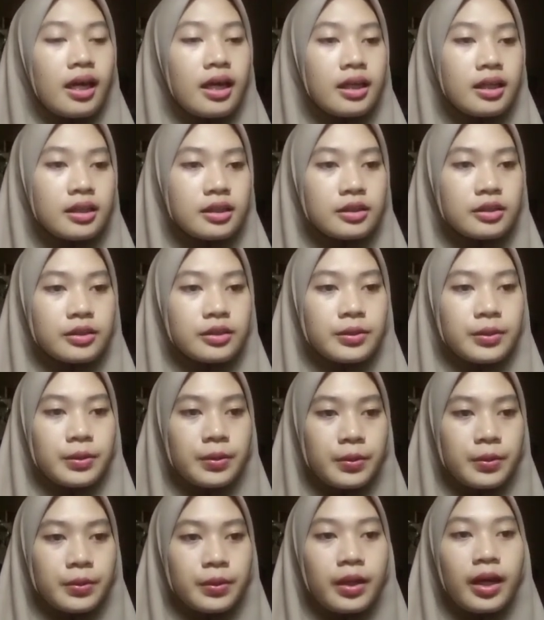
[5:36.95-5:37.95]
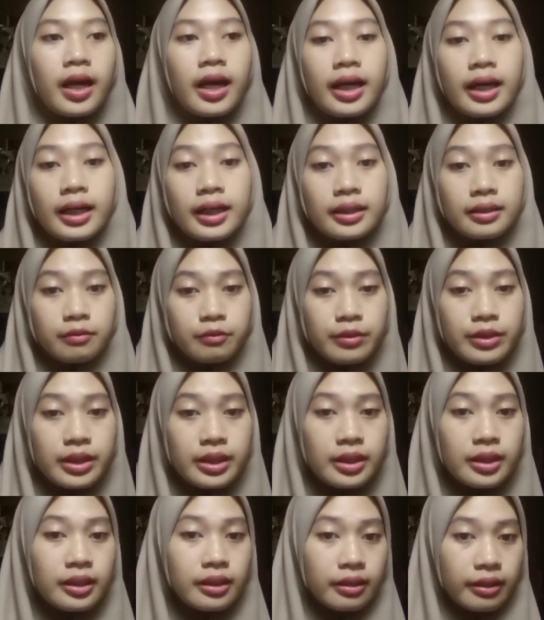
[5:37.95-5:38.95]
So we
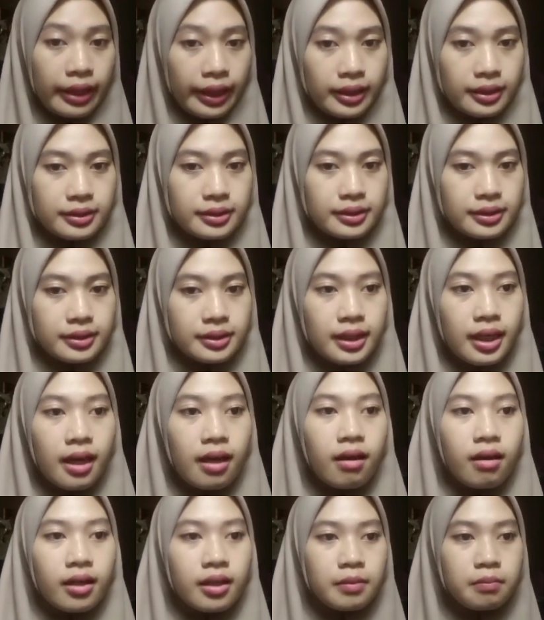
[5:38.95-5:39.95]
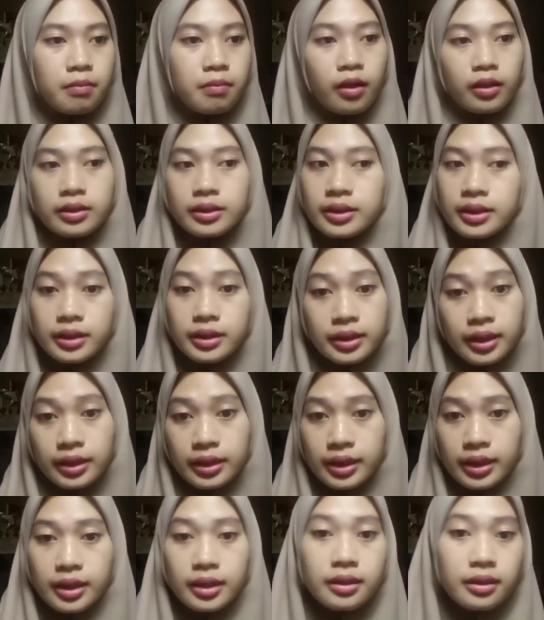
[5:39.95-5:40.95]
next about syntactic
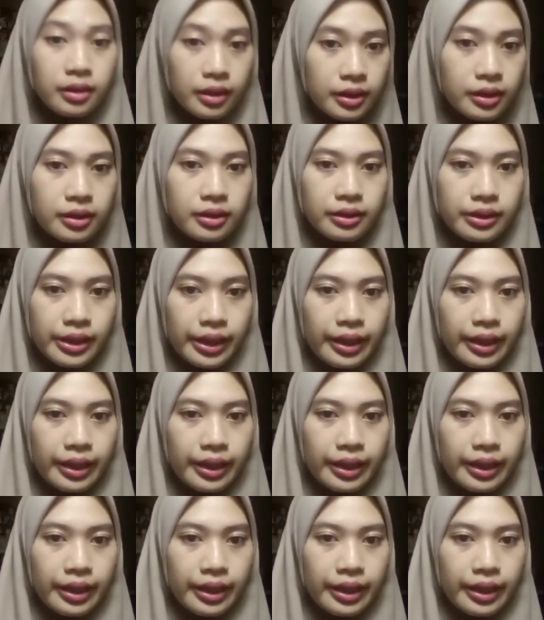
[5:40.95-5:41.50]
criteria.